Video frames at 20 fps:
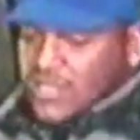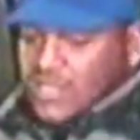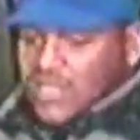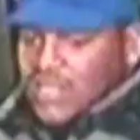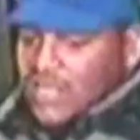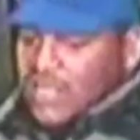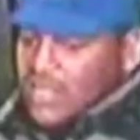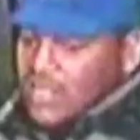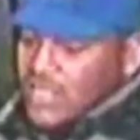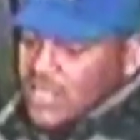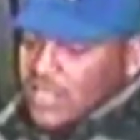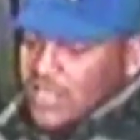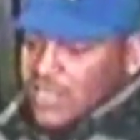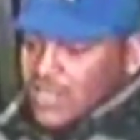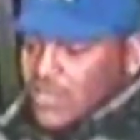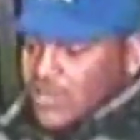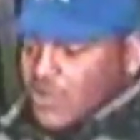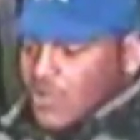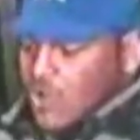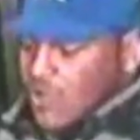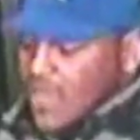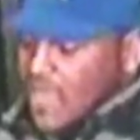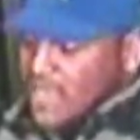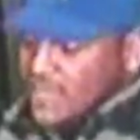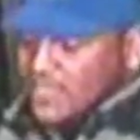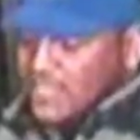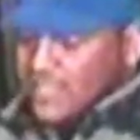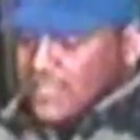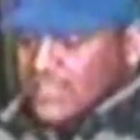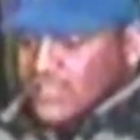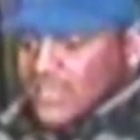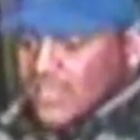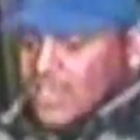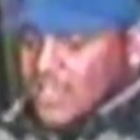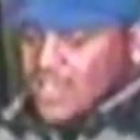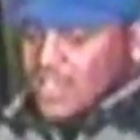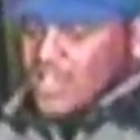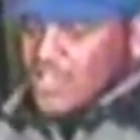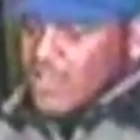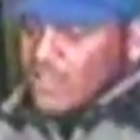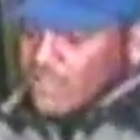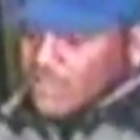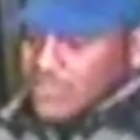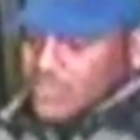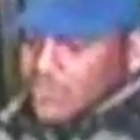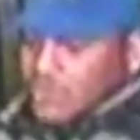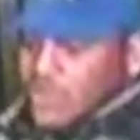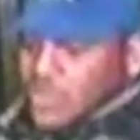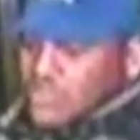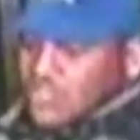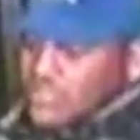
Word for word: In, in, a, in, a, in, a, in all essence, K R S One